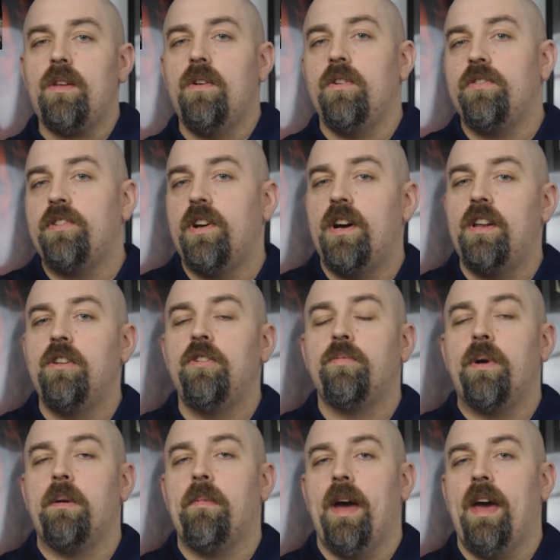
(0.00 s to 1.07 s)
her son, who's
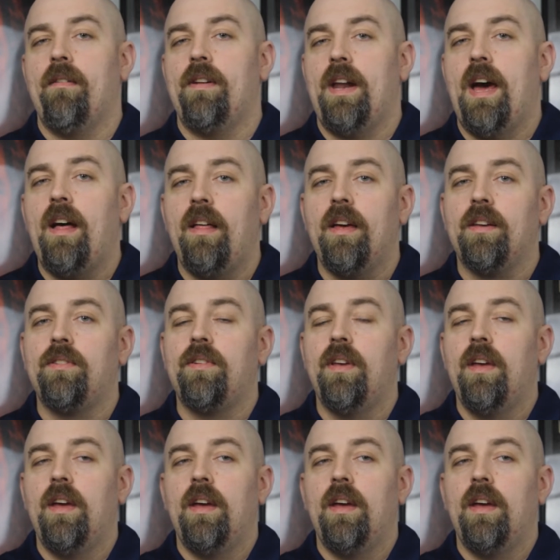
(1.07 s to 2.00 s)
played by Evan Alex,